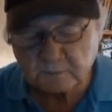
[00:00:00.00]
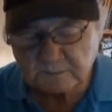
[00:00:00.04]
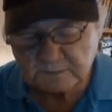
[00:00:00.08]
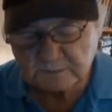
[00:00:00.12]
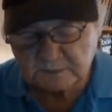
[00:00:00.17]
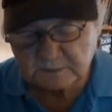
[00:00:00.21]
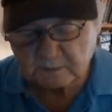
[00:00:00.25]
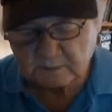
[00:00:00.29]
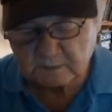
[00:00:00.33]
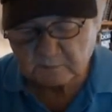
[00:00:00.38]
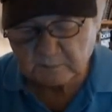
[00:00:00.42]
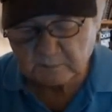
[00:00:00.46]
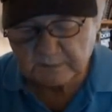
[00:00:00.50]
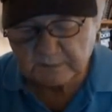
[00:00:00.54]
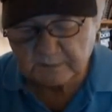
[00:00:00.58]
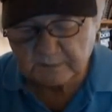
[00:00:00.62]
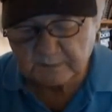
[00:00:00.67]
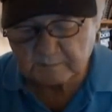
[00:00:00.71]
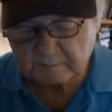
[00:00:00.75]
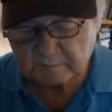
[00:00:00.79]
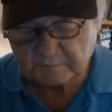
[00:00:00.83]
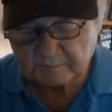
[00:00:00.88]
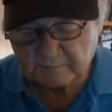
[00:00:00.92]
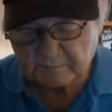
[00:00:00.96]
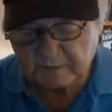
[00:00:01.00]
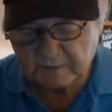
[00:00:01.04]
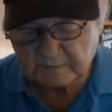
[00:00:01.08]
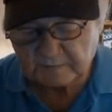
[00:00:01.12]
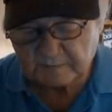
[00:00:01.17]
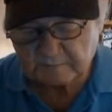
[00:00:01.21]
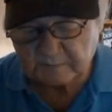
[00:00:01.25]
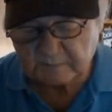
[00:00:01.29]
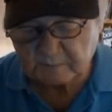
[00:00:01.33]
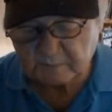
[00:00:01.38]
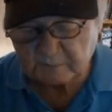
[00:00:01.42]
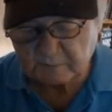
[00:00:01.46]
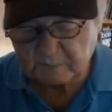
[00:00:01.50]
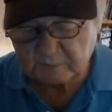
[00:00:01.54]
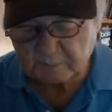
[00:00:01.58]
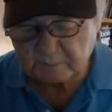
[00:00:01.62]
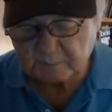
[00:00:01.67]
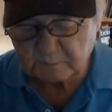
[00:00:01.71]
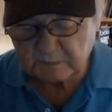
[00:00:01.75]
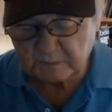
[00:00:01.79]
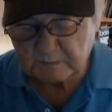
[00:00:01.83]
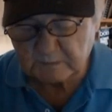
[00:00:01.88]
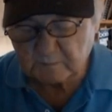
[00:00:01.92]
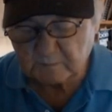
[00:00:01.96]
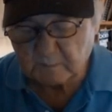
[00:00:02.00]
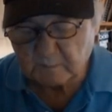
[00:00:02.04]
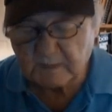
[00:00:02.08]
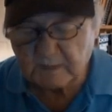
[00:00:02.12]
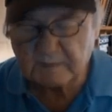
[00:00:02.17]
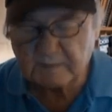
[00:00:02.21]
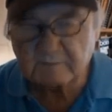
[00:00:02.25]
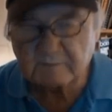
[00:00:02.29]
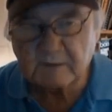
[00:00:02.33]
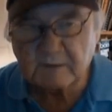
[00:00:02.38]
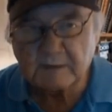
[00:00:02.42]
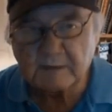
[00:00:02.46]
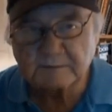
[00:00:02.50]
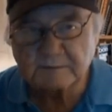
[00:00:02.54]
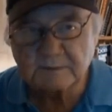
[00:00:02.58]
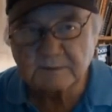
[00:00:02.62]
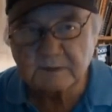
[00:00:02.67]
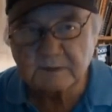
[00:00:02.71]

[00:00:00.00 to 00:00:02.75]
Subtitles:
summary, number 5, Unusual Heat Wave, tops the